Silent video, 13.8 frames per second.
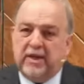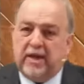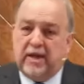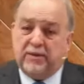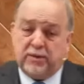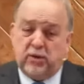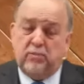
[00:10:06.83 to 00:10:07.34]

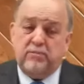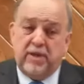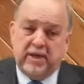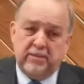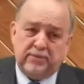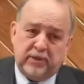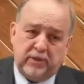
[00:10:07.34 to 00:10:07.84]
And so
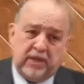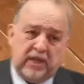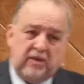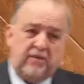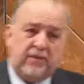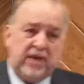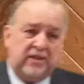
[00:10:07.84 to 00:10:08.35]
many
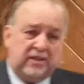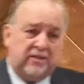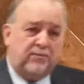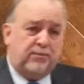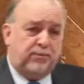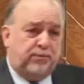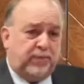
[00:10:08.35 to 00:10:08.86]
believe that
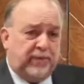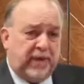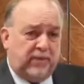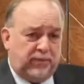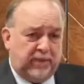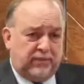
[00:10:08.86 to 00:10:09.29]
the, that,